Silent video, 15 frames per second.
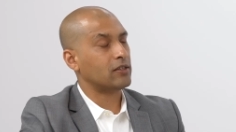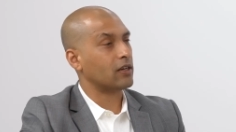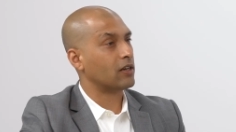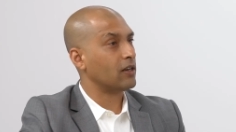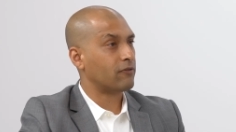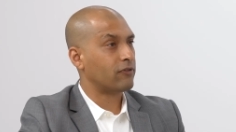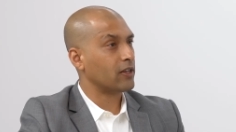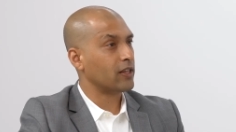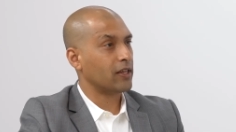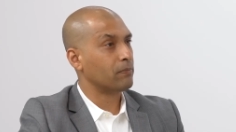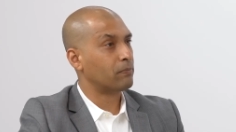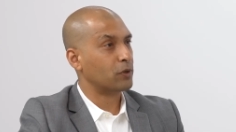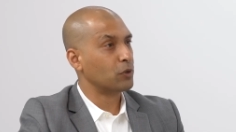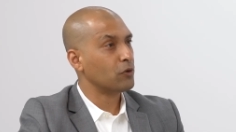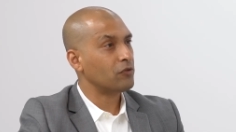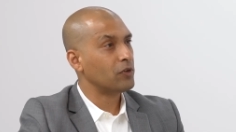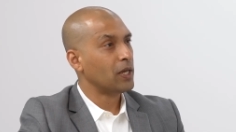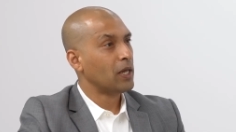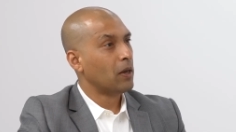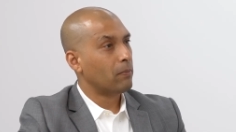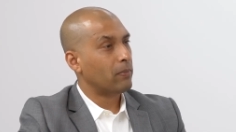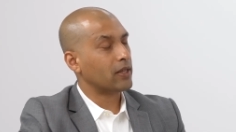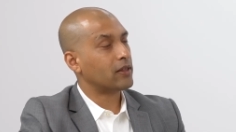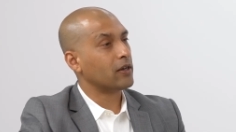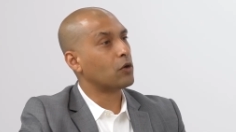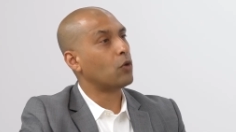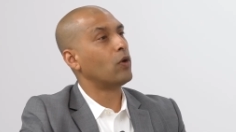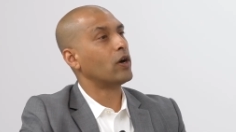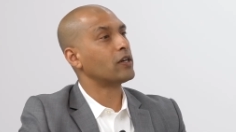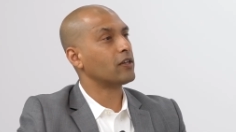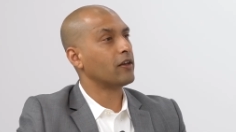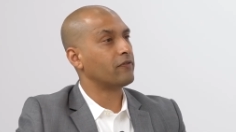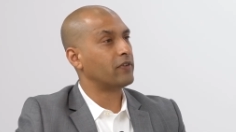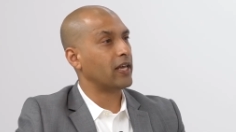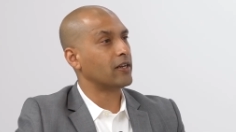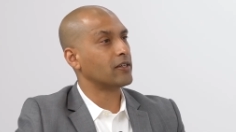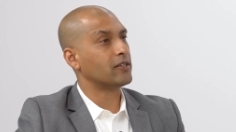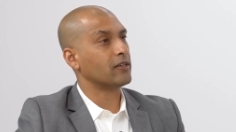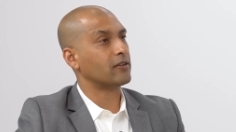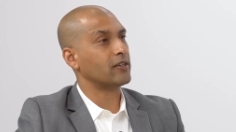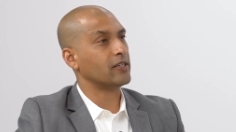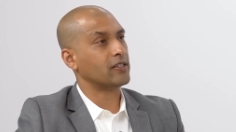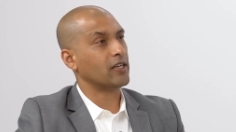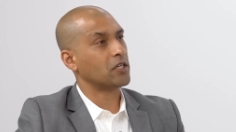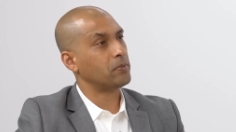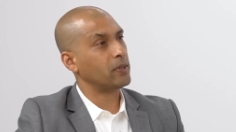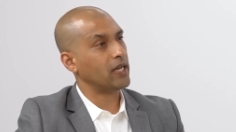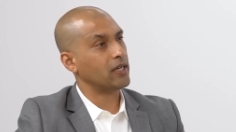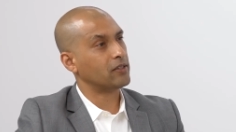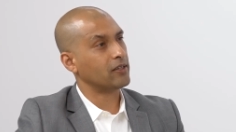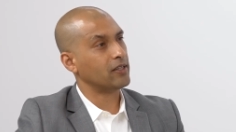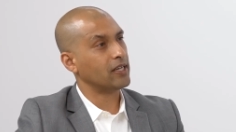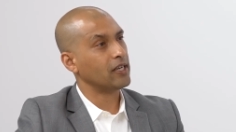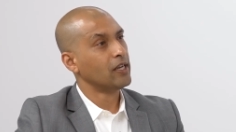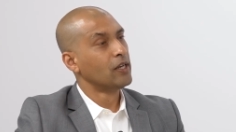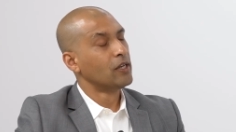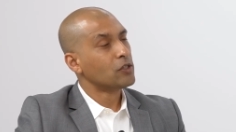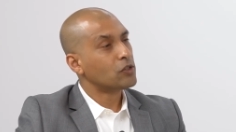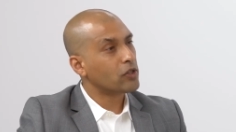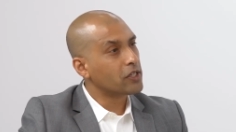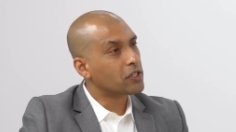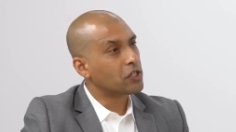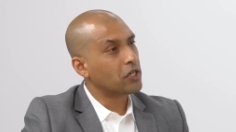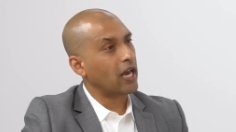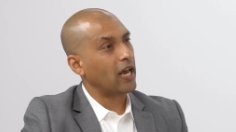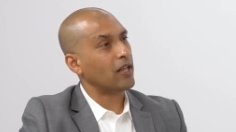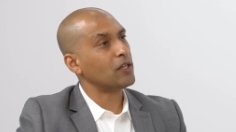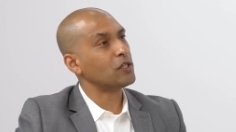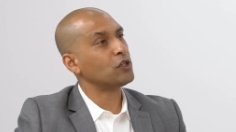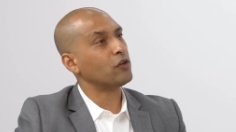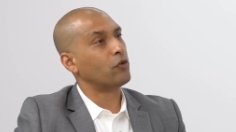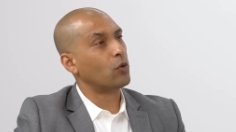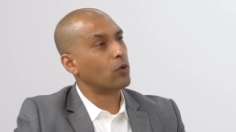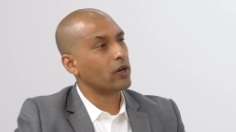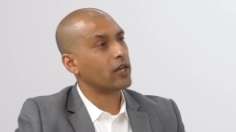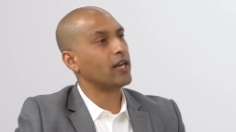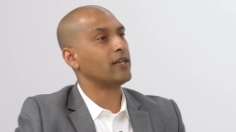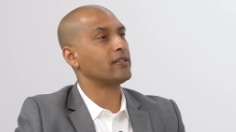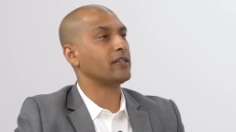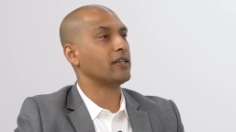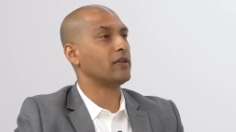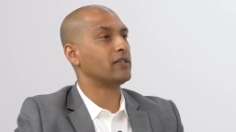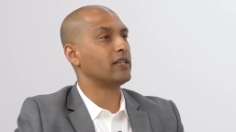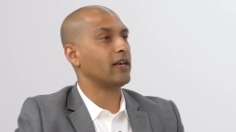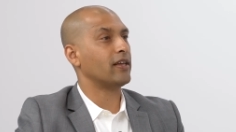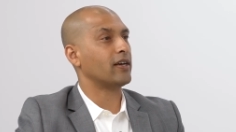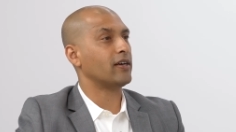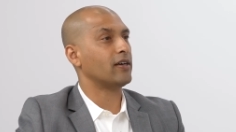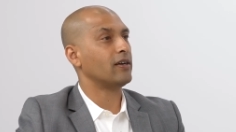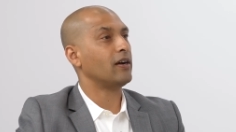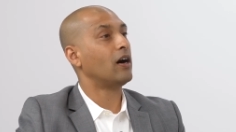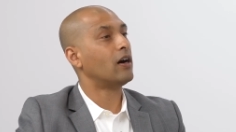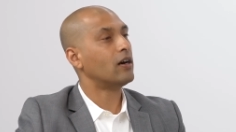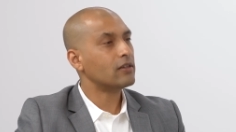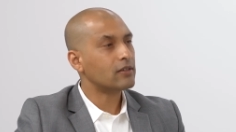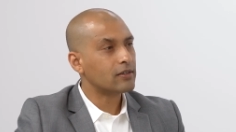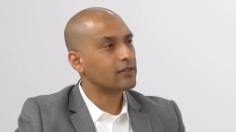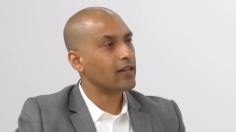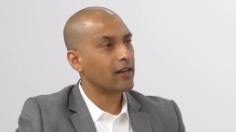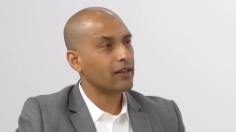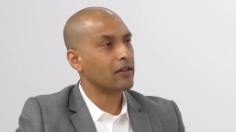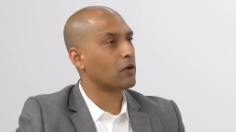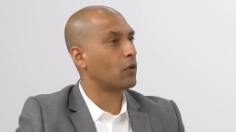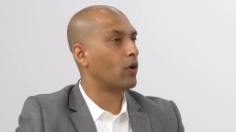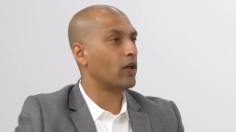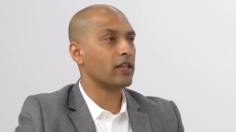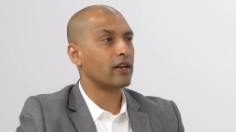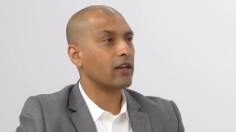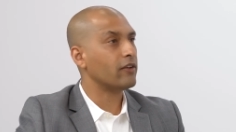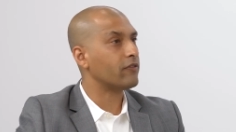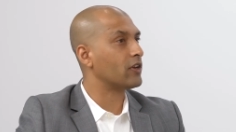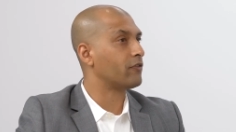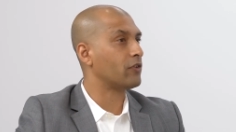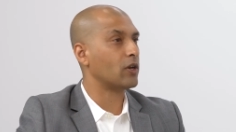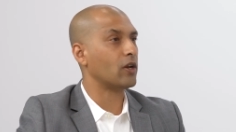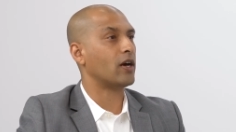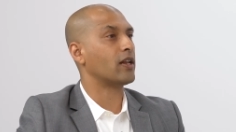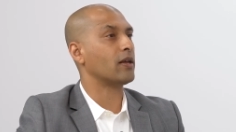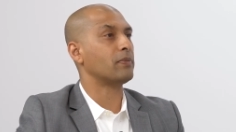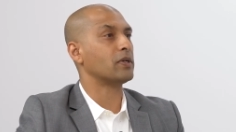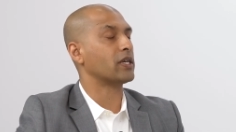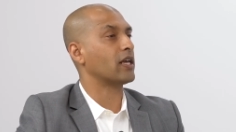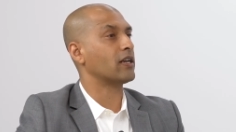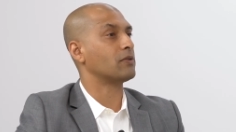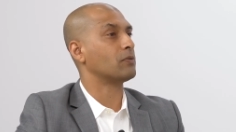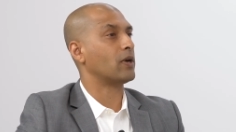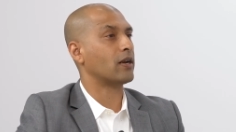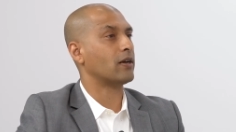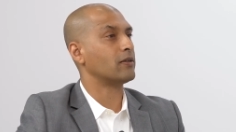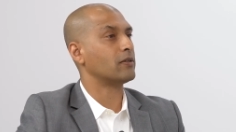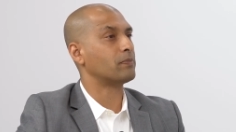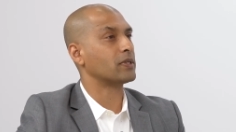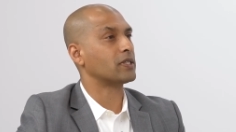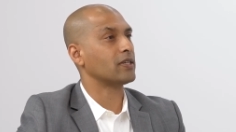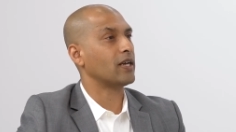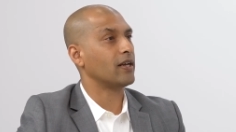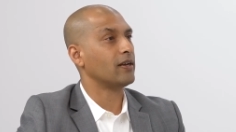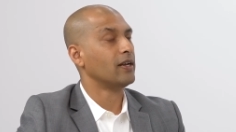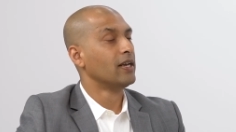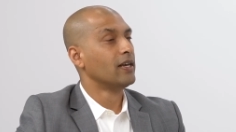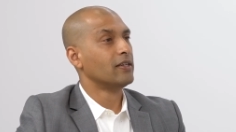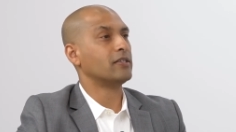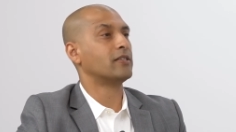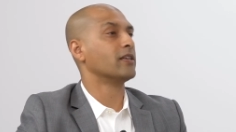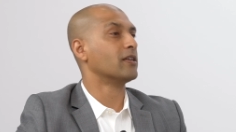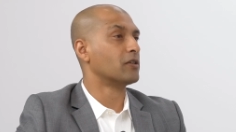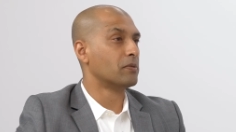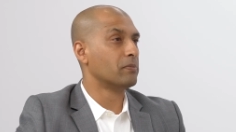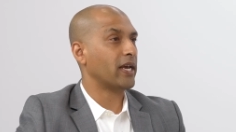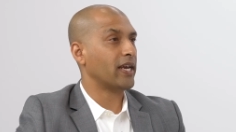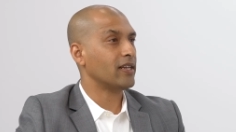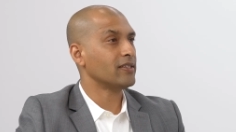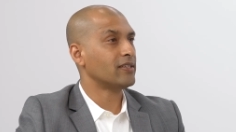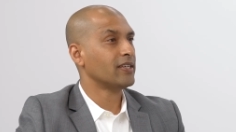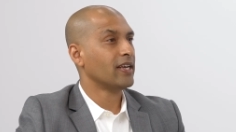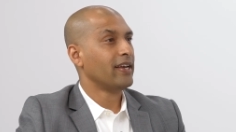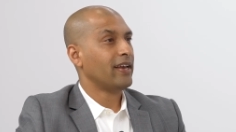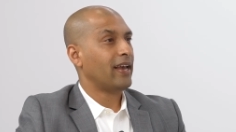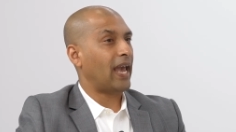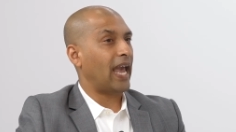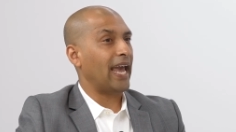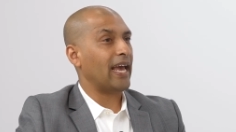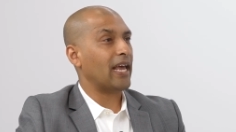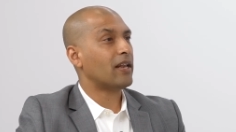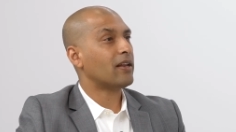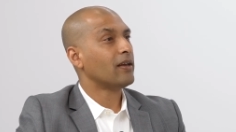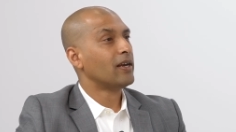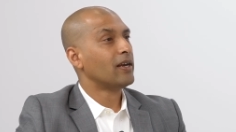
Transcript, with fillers: significantly improved but the quantity of data has increased exponentially. So the challenge of organizing your data, understanding the quality, even if you're not able to get it 100%, still remains. And